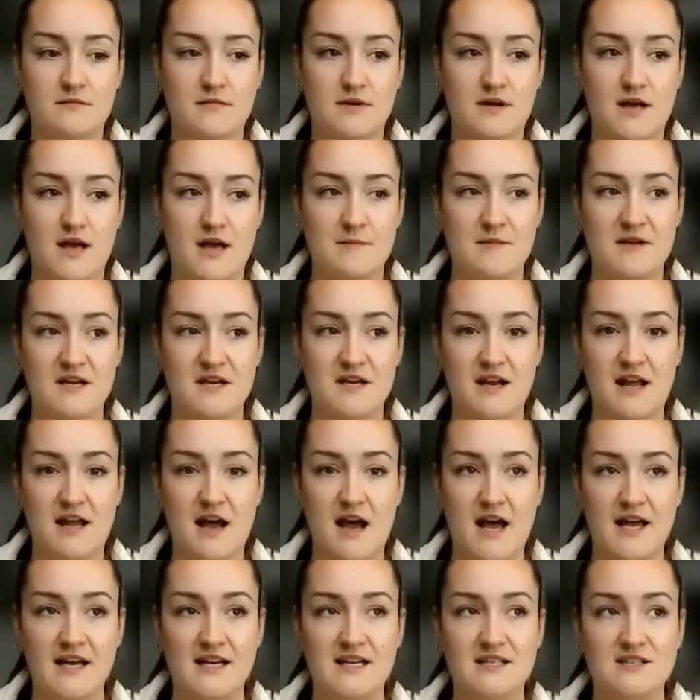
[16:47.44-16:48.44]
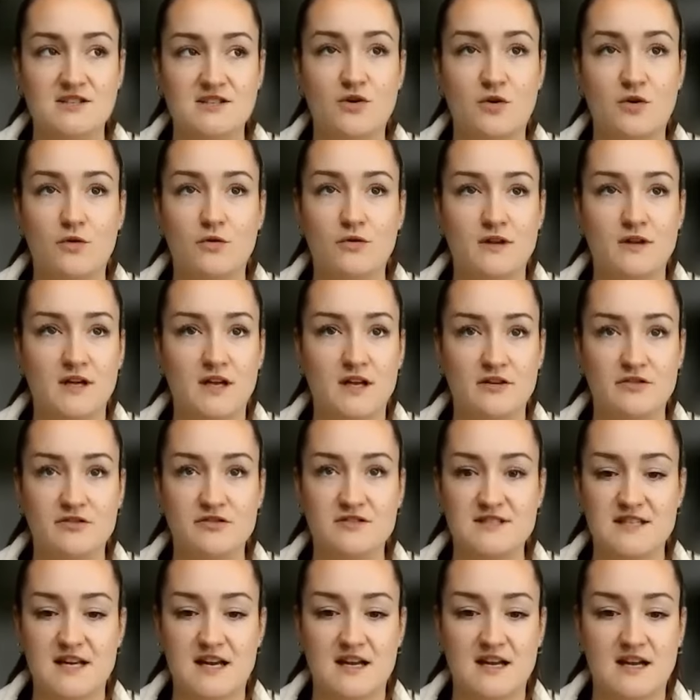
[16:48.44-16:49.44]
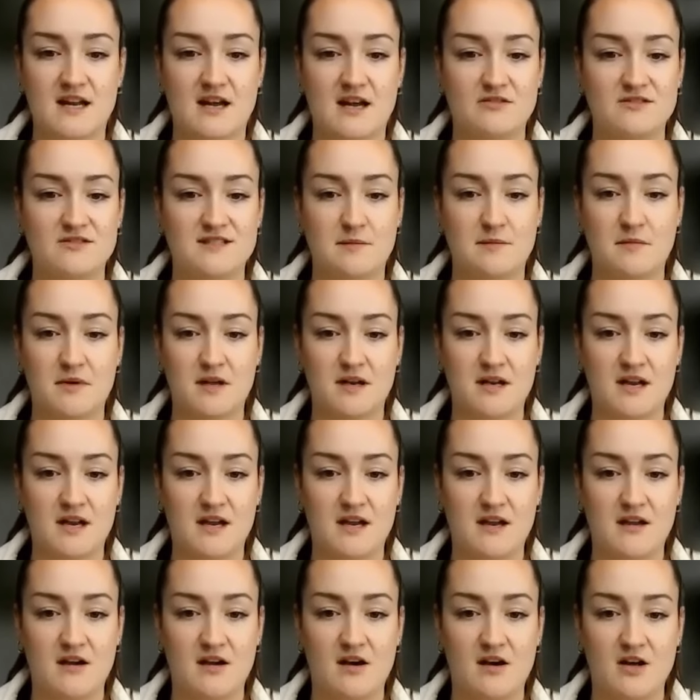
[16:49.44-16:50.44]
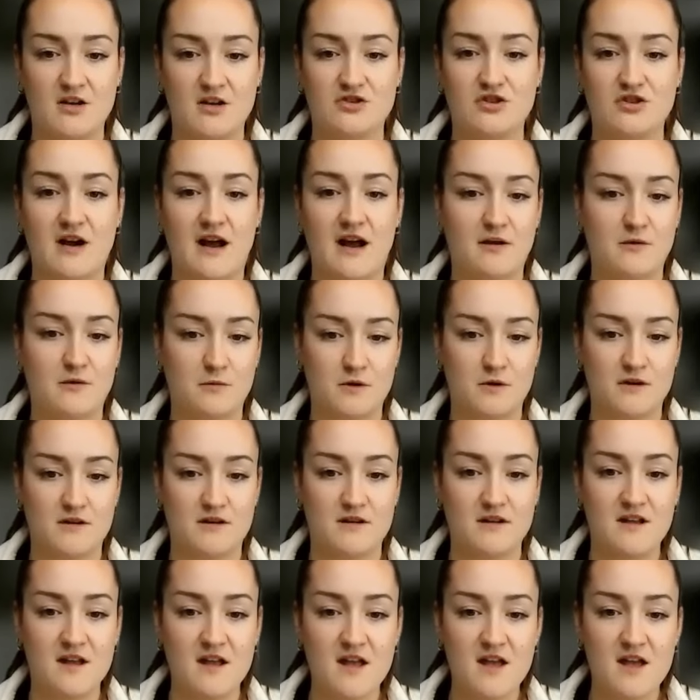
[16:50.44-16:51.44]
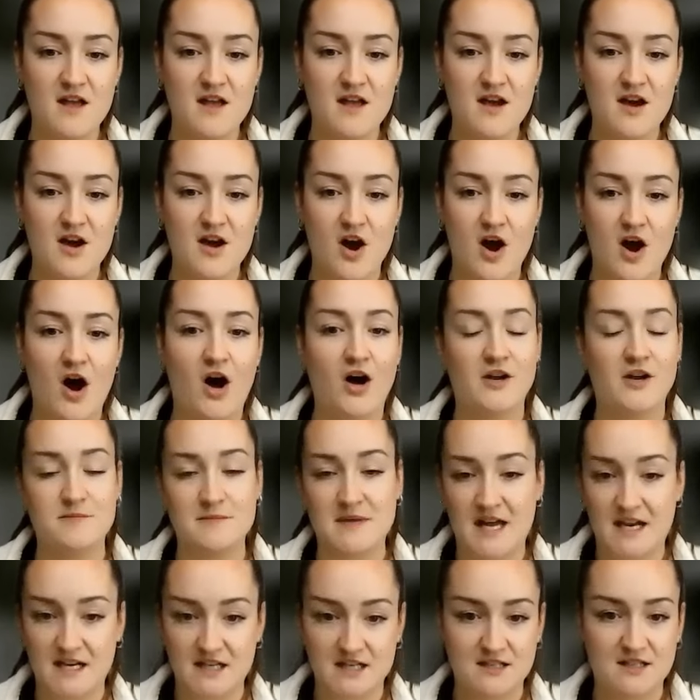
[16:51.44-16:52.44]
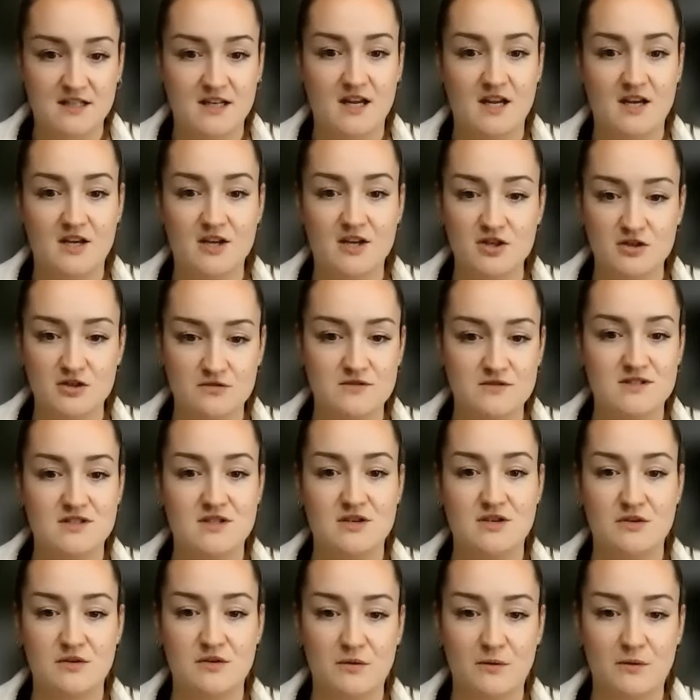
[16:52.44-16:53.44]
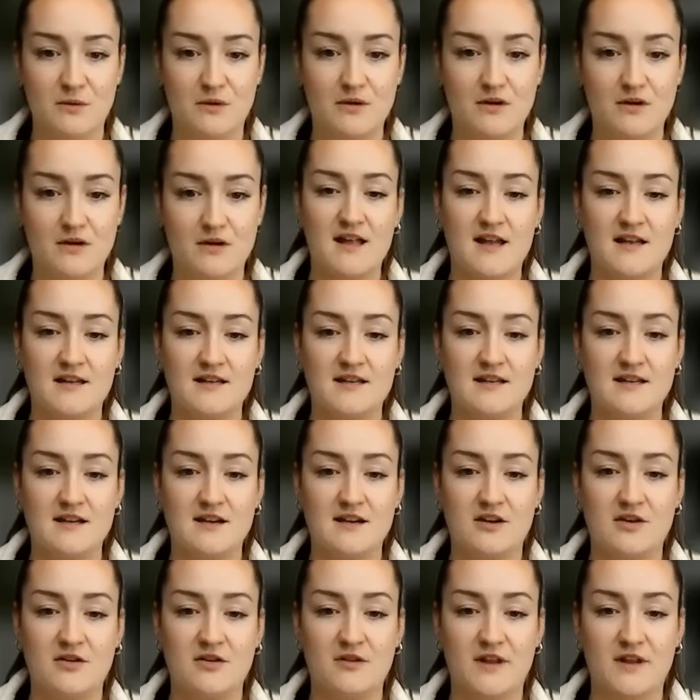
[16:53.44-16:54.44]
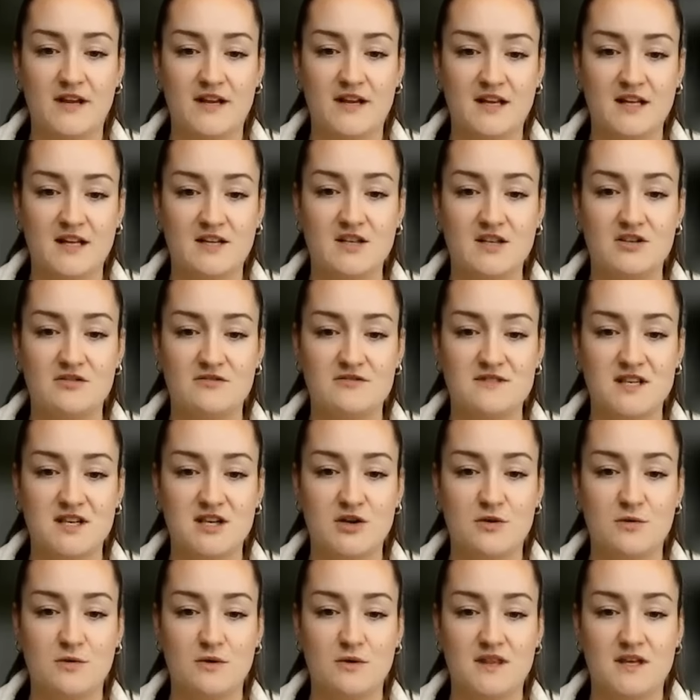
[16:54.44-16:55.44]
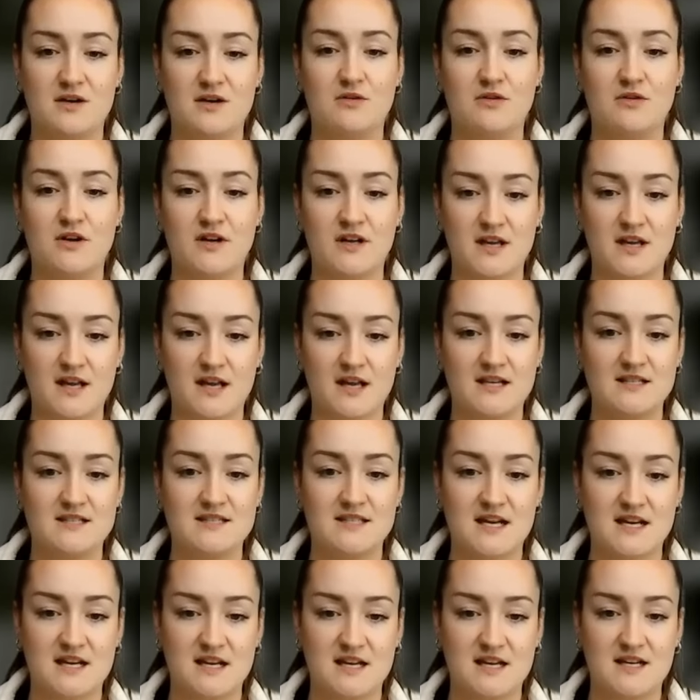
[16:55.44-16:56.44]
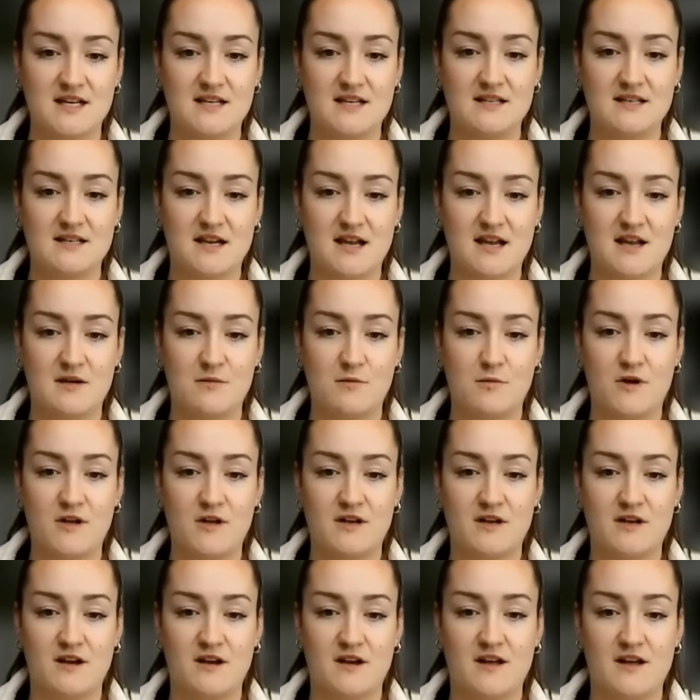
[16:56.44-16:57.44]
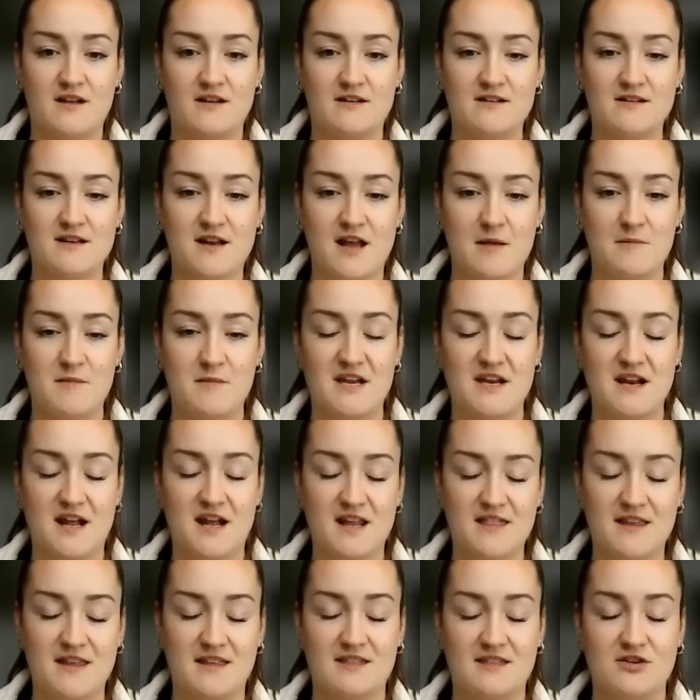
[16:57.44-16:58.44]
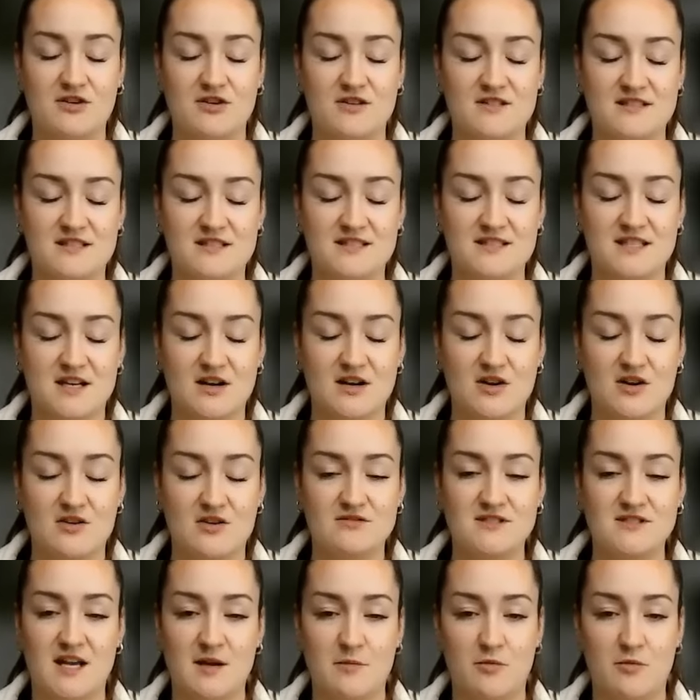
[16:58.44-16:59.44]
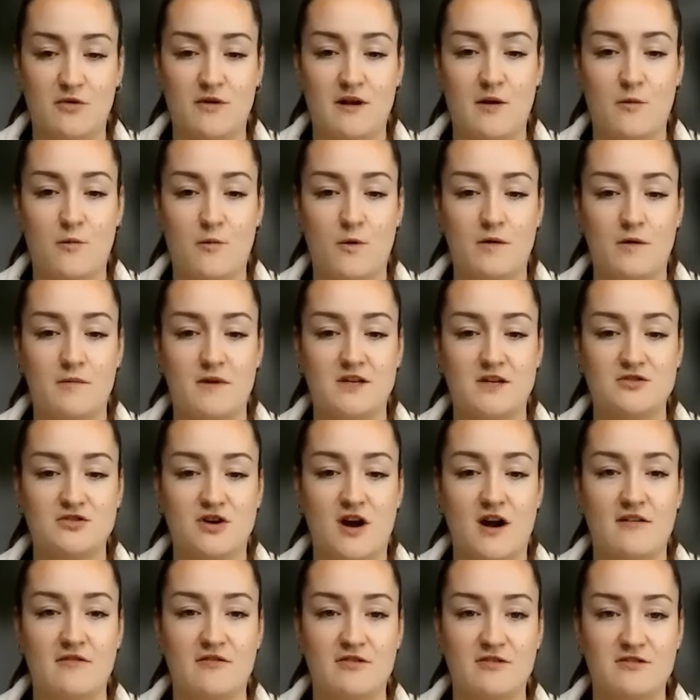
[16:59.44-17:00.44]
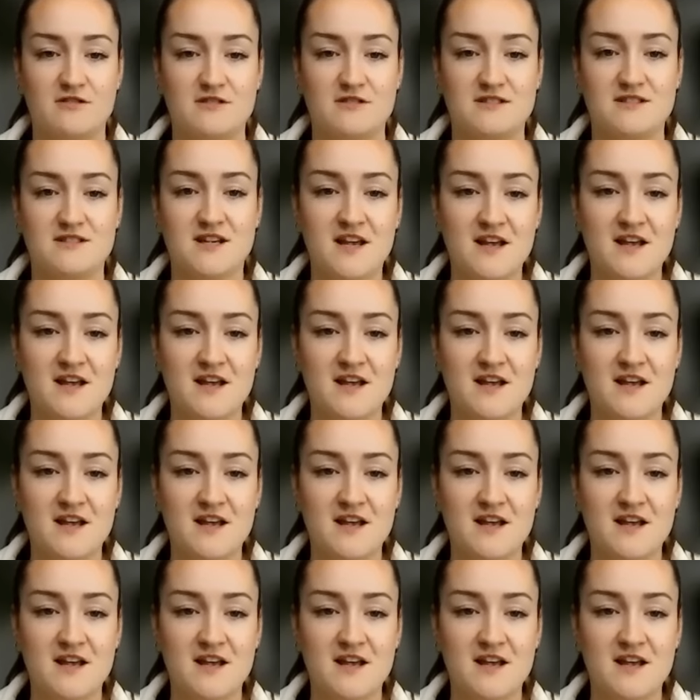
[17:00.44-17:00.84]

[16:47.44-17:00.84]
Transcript: I mean, I can totally understand how somebody on track would automatically accuse you and, like accusing you without looking at data and whatnot. I mean, I think there is a stereotype around women drivers.